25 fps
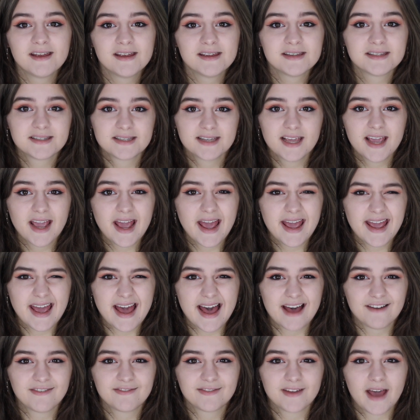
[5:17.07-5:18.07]

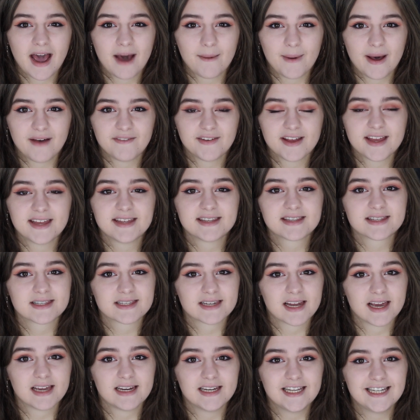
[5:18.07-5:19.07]
CAF, however, is
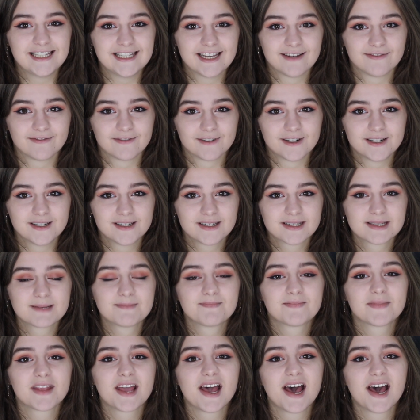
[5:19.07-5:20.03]
slightly different.